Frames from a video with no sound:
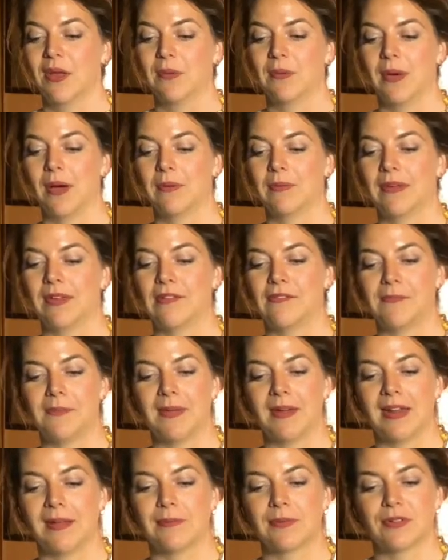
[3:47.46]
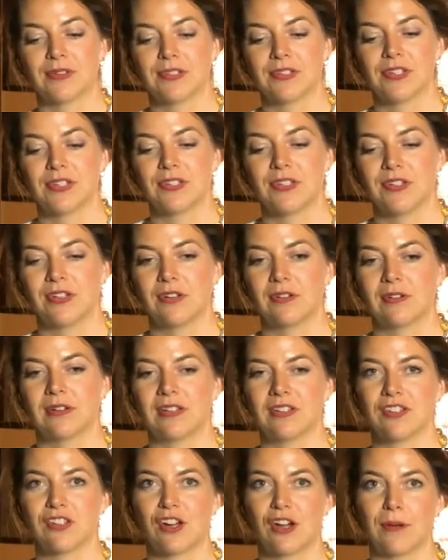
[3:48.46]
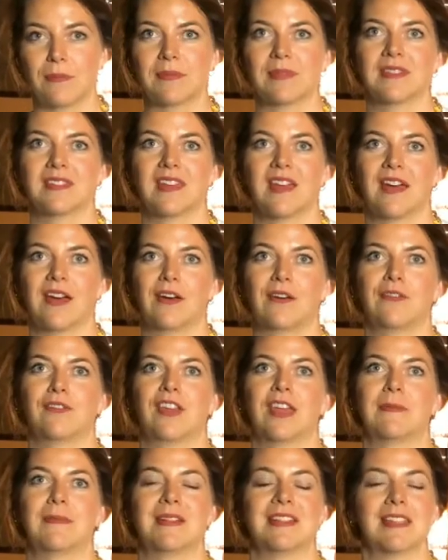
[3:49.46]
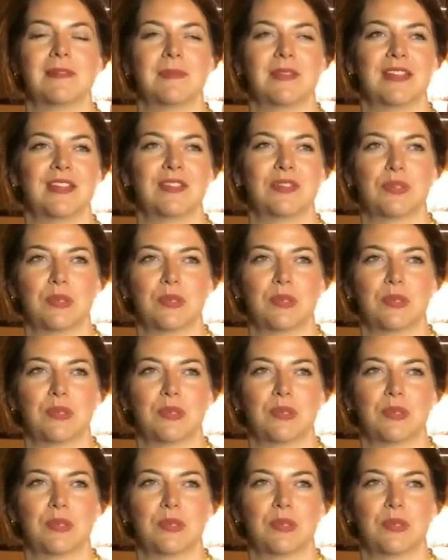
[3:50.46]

what we've been able to do in terms of keeping some of these